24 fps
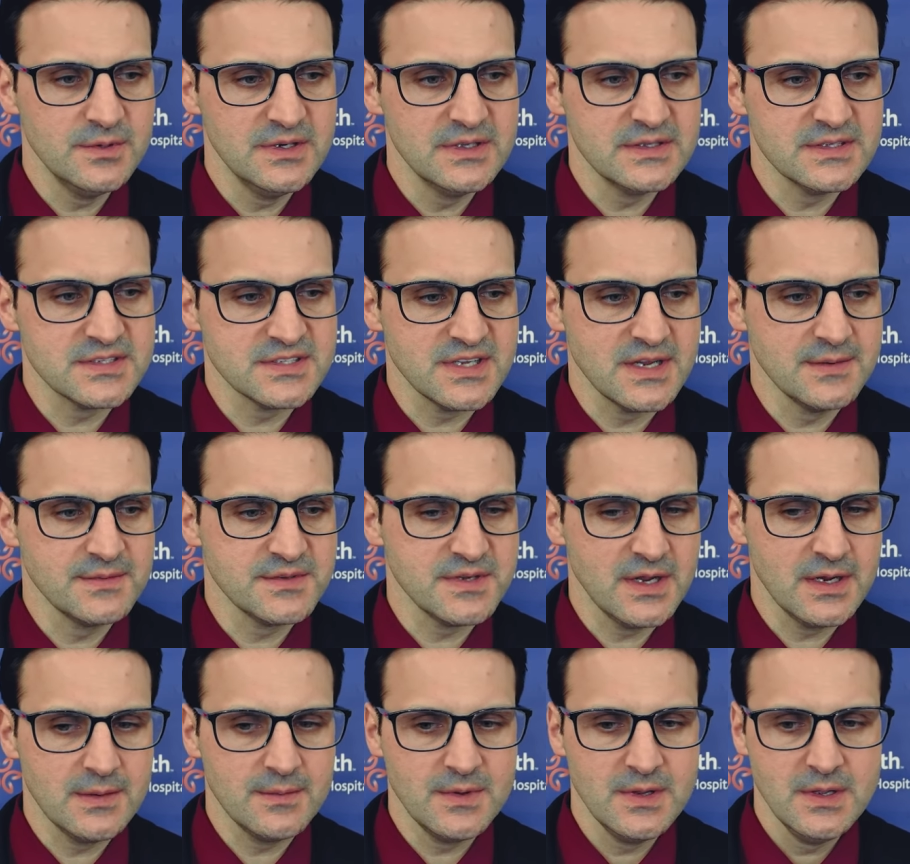But at the same
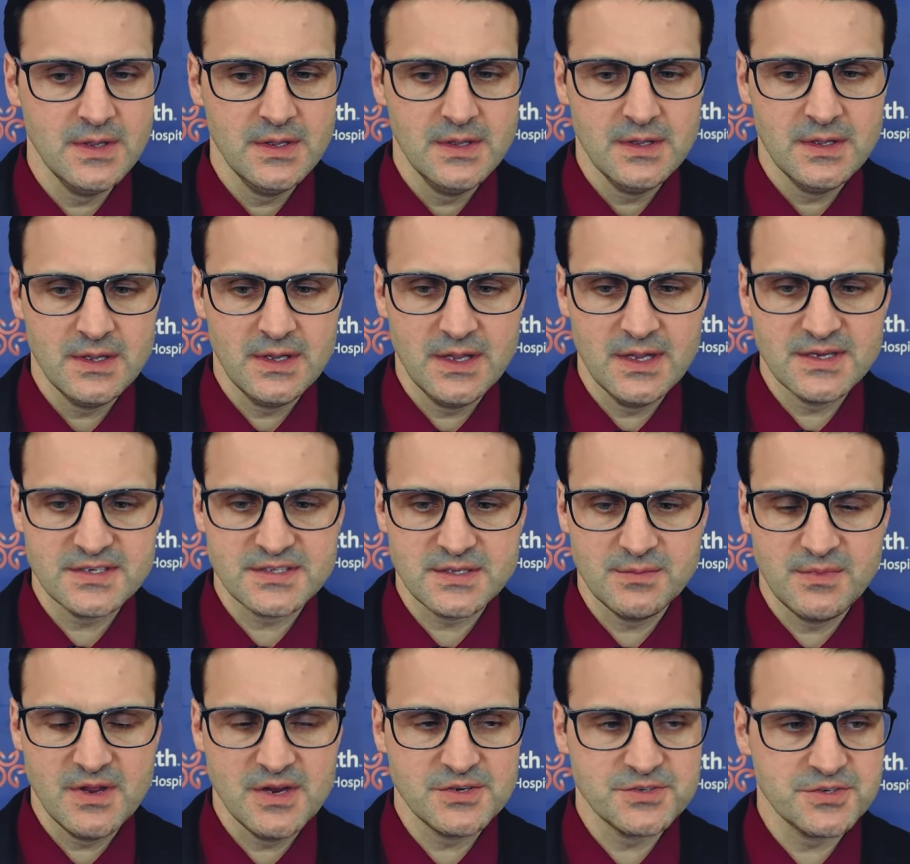time, he
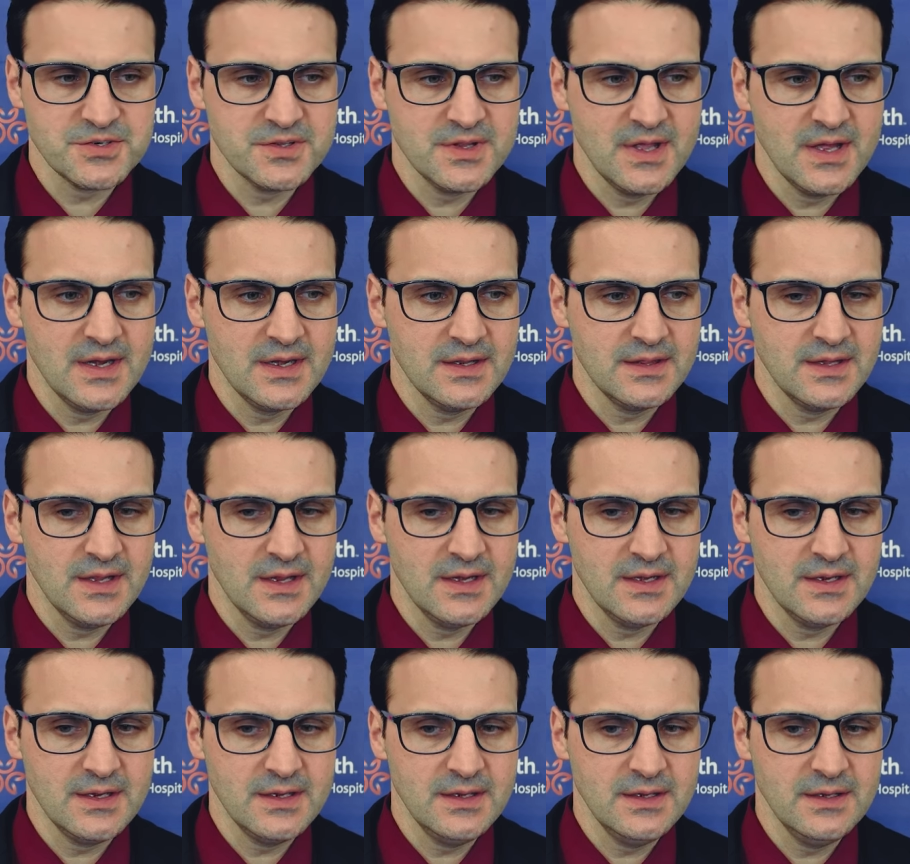has to make sure
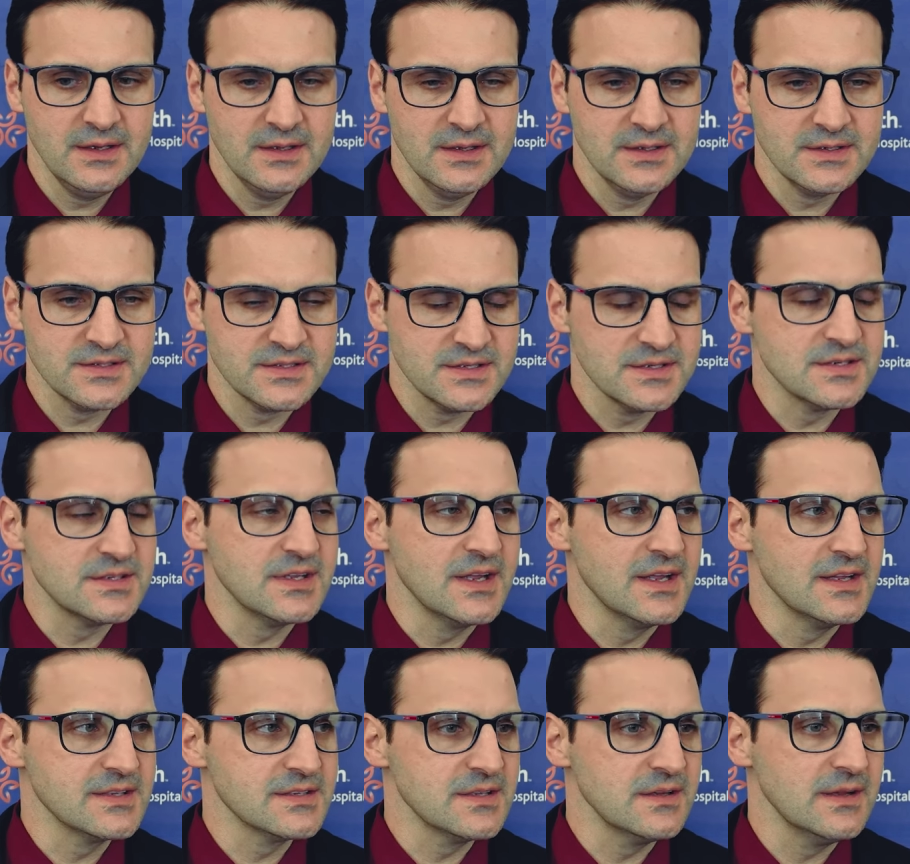that he
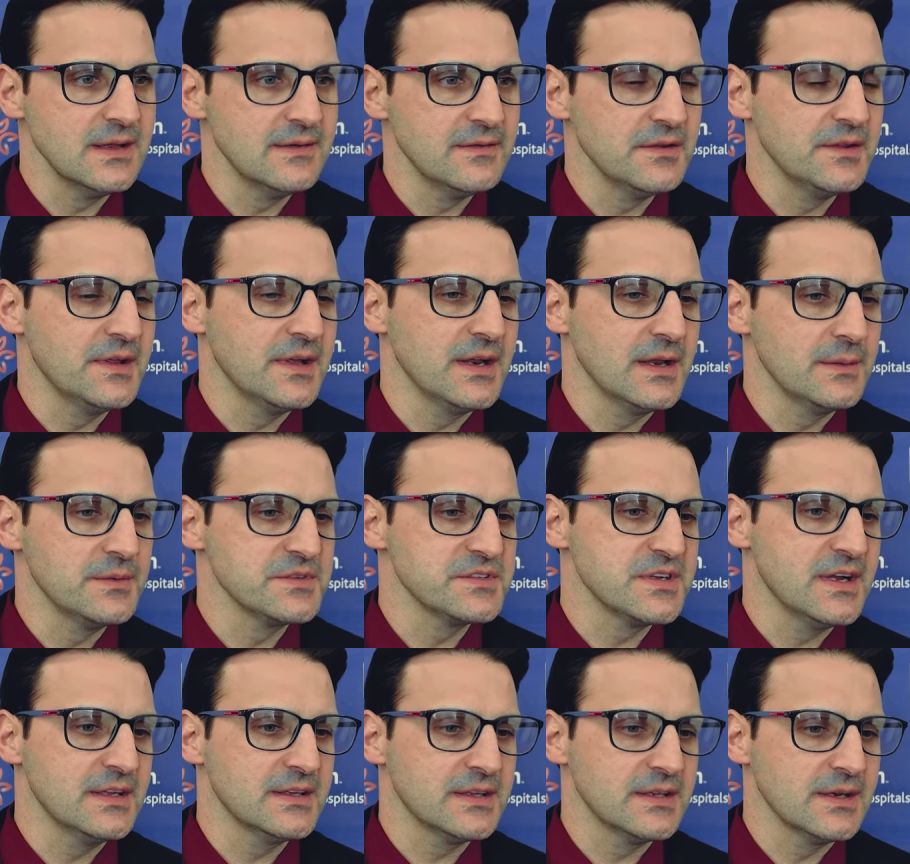sustains the level that he
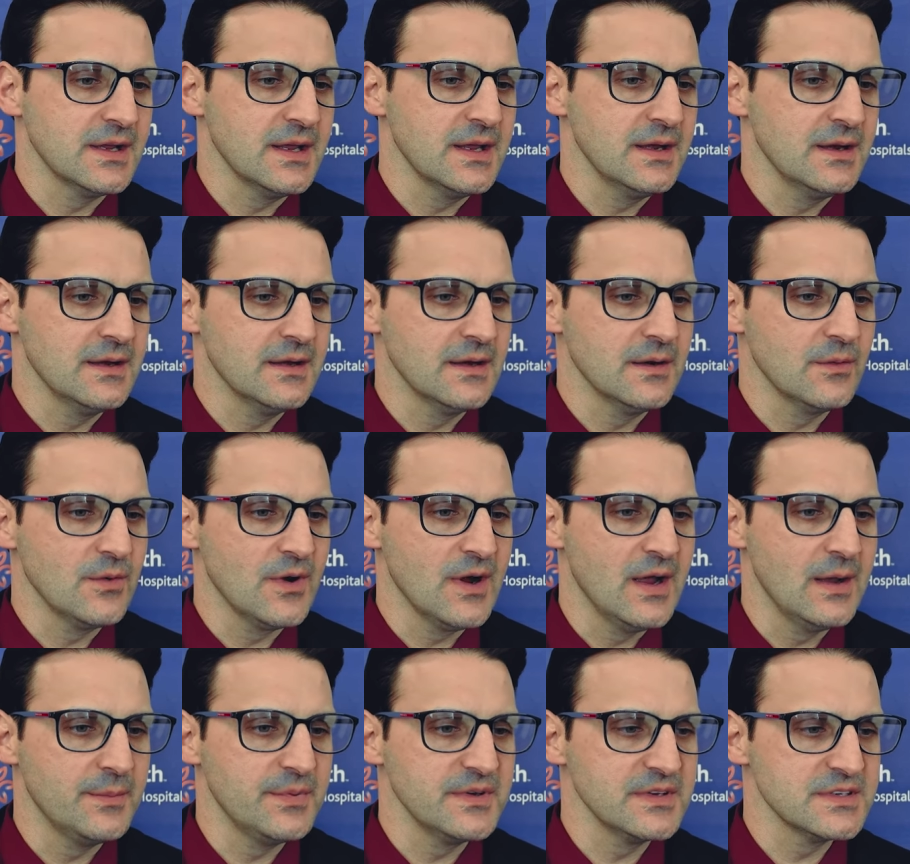was at tonight. And
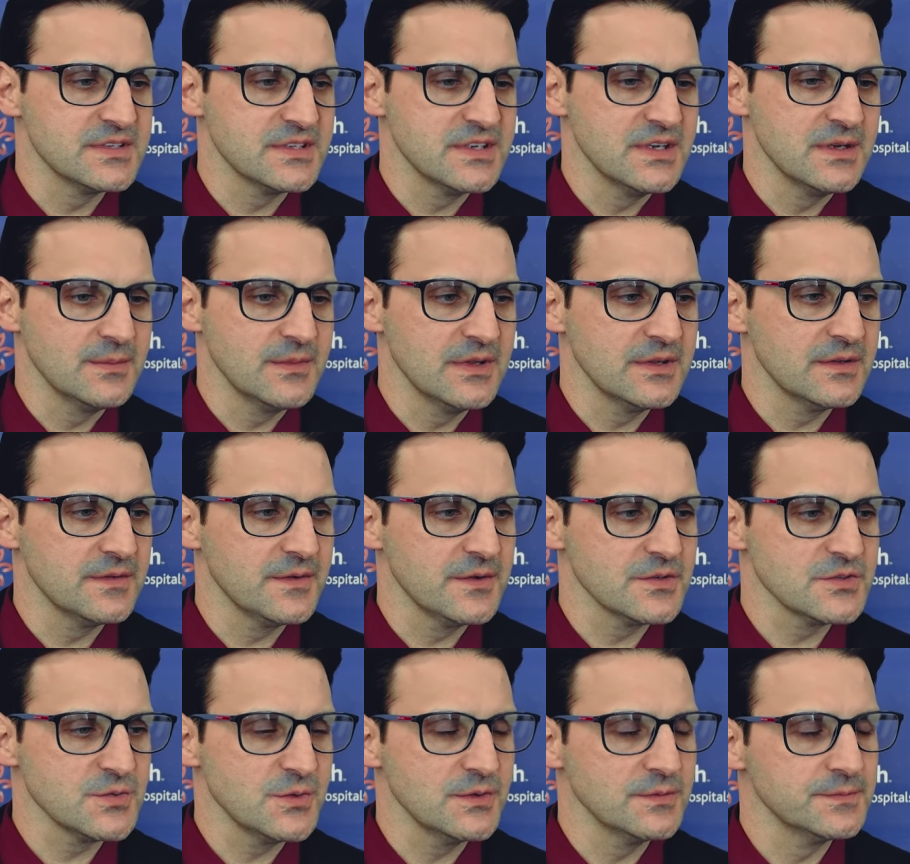we're happy to see him get the
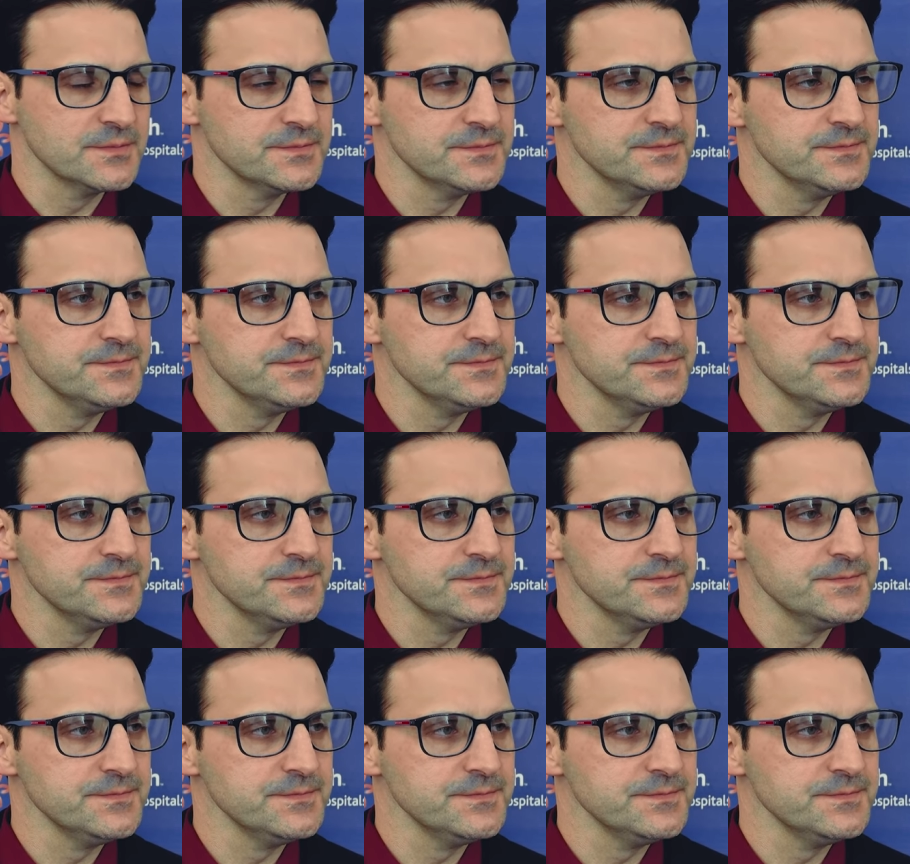first one.